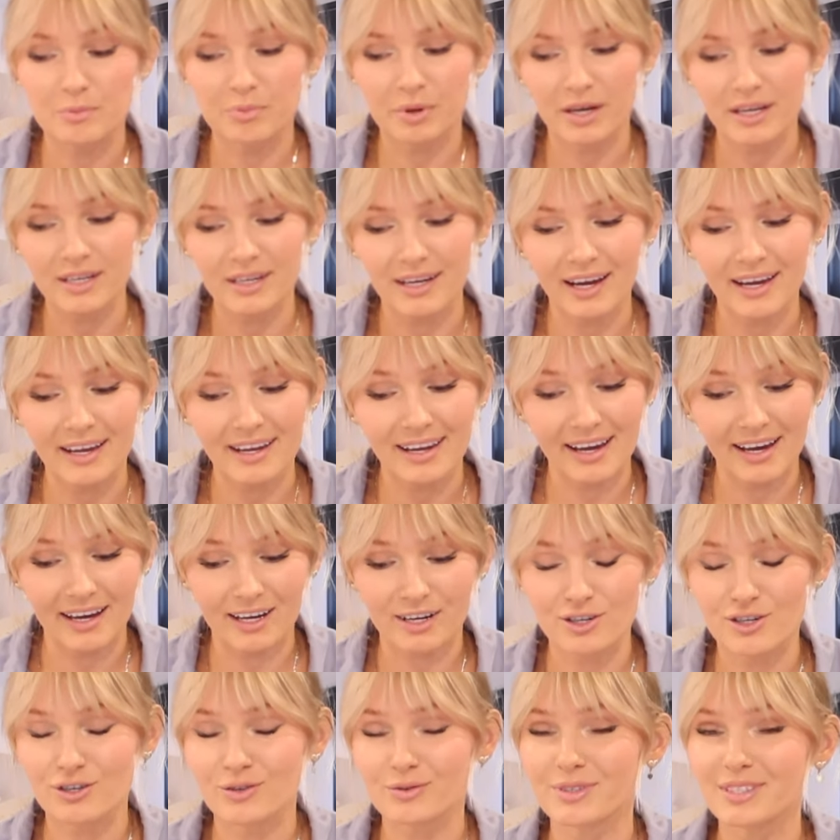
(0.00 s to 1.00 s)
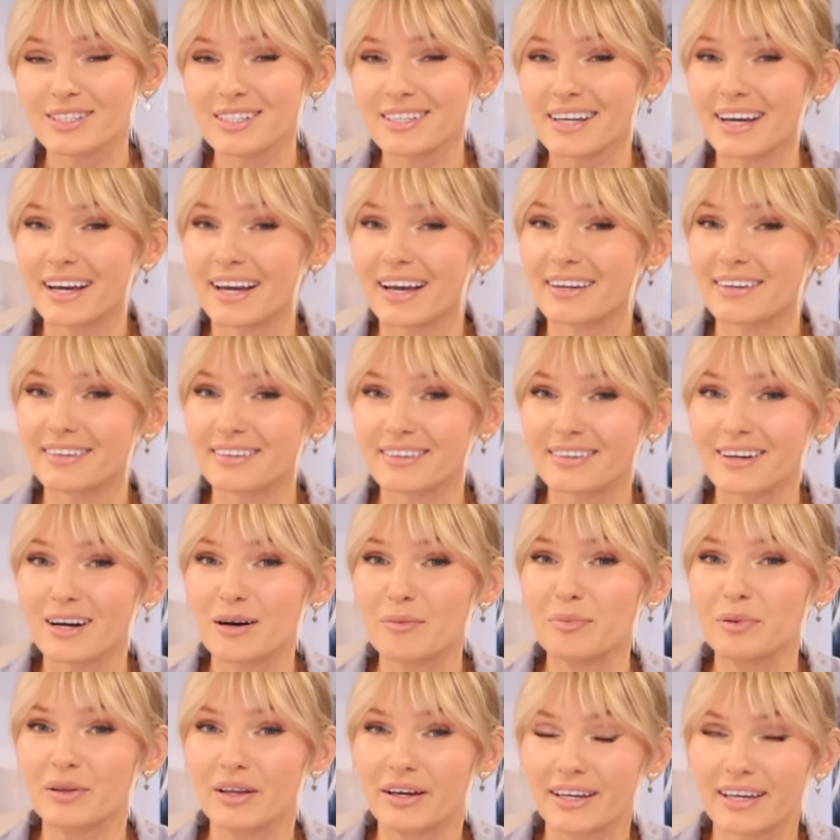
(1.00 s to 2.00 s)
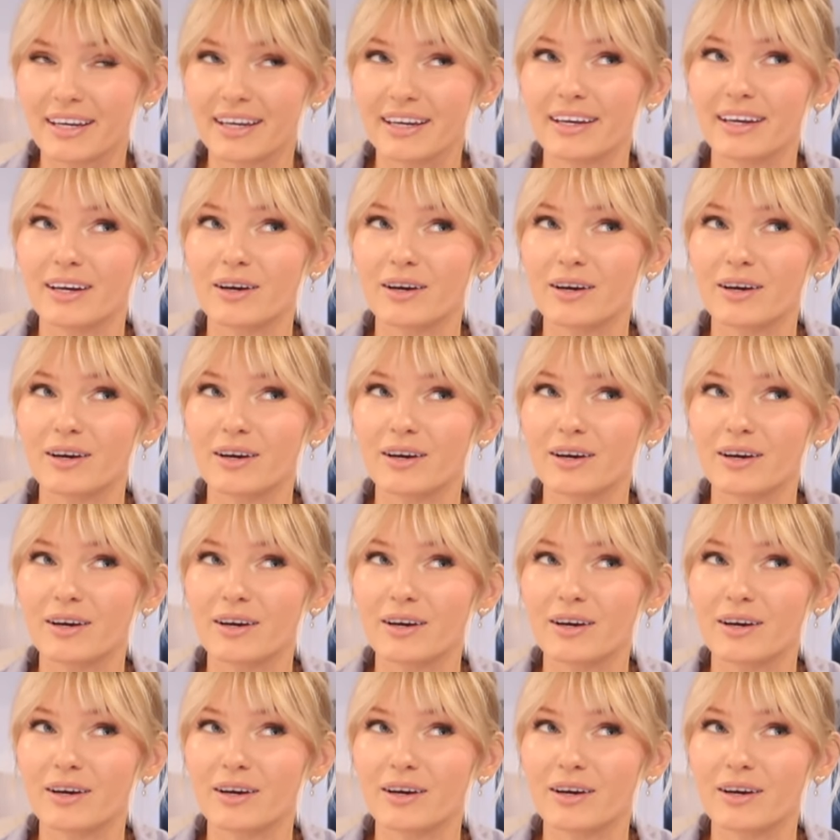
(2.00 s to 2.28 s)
But I actually ended up liking